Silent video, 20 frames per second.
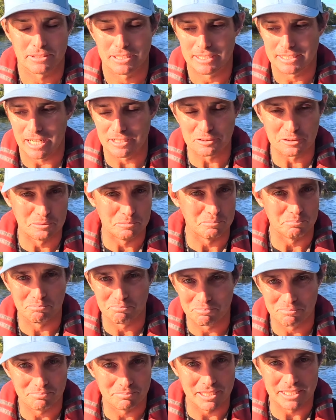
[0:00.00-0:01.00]
He doesn't
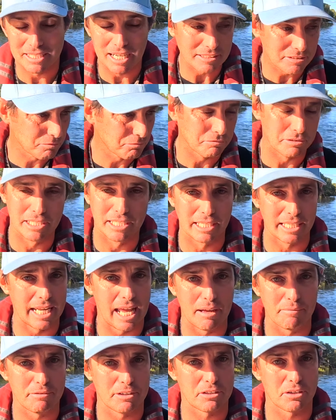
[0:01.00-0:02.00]
really
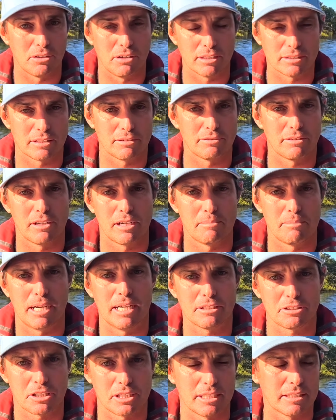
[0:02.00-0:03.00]
advertise it very
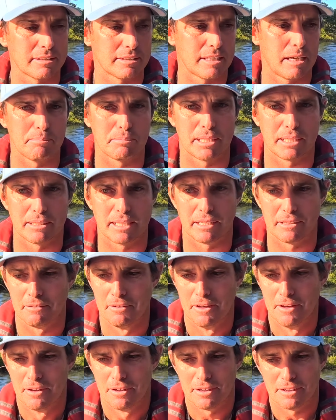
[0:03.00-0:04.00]
much, and it's something that
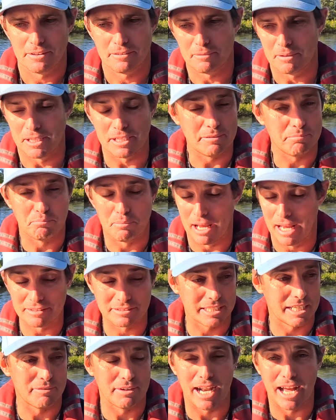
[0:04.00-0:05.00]
he
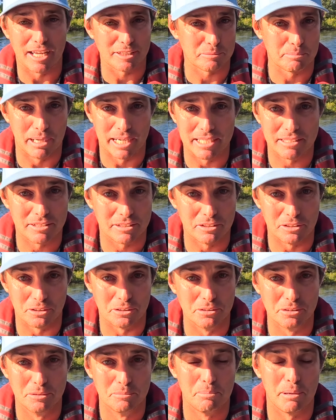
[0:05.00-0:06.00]
hasn't even asked me to
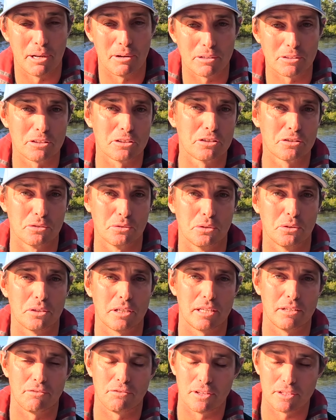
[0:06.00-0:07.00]
do, but I just thought
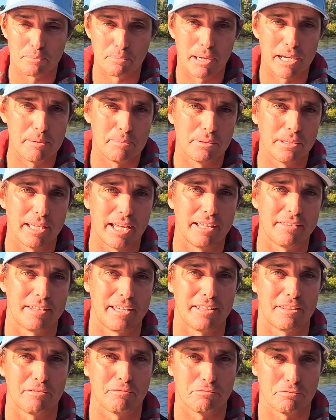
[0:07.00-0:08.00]
if there's people out
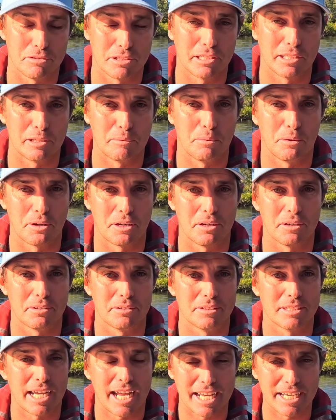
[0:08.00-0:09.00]
there that really want to
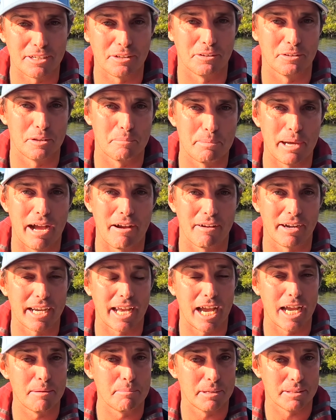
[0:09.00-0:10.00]
take on the barra
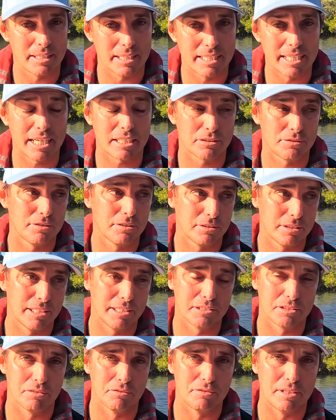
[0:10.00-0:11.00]
game, and the next few
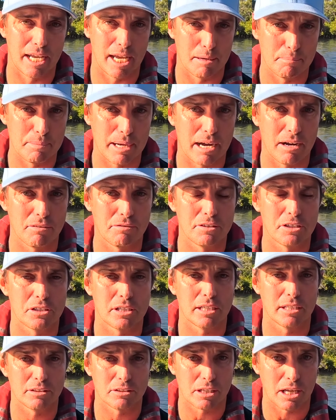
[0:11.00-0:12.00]
years of dam barra
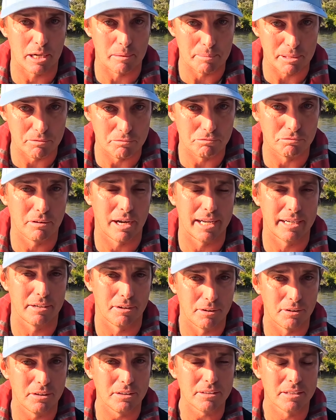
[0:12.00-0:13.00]
fishing is going to be red
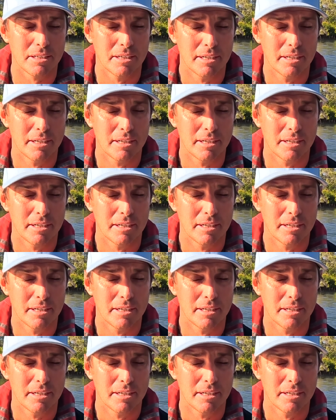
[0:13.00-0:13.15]
hot,